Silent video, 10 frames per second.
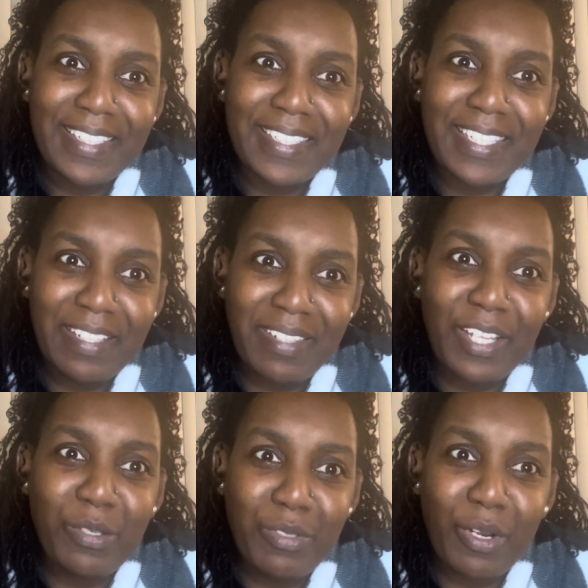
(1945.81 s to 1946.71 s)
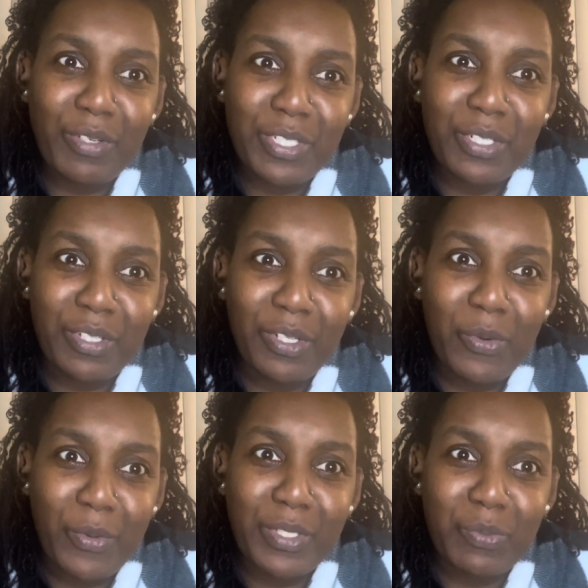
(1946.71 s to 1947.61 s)
seems like you turned to
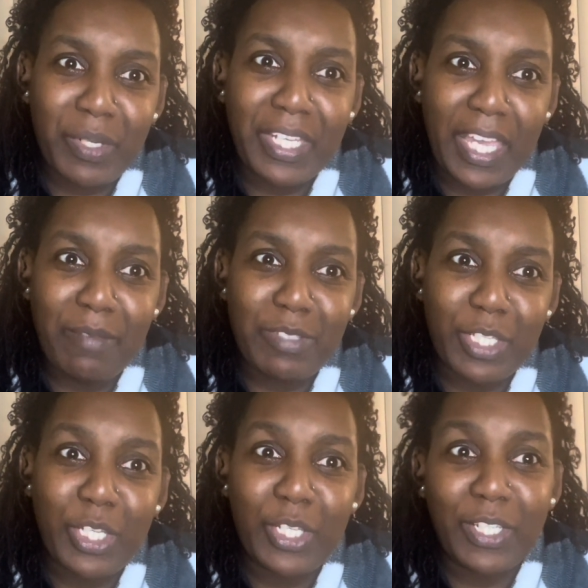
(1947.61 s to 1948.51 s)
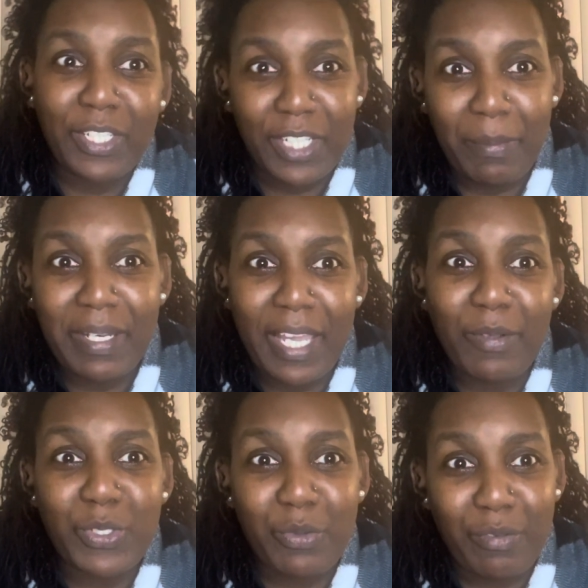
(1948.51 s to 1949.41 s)
Dolores when it came to coming
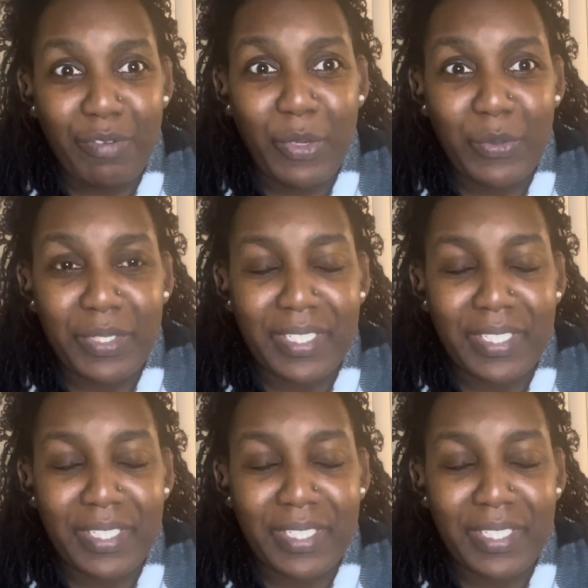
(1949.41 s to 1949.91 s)
down to a vote